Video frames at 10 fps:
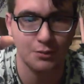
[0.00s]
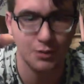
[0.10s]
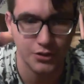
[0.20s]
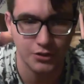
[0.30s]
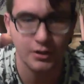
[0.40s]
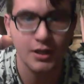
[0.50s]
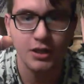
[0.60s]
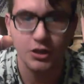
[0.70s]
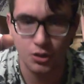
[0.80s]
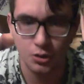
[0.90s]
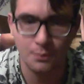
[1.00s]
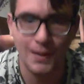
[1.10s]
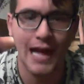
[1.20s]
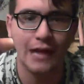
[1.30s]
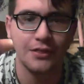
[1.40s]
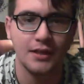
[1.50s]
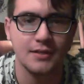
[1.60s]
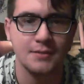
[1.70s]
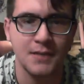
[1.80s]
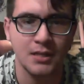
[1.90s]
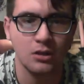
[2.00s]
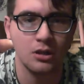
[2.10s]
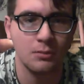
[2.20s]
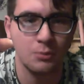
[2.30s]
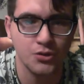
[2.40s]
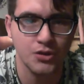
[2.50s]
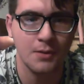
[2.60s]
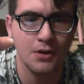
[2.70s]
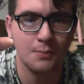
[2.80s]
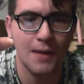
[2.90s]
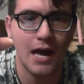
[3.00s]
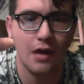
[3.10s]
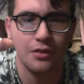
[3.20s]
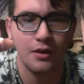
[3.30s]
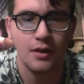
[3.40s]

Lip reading: Whether your path is pendulum or some other path,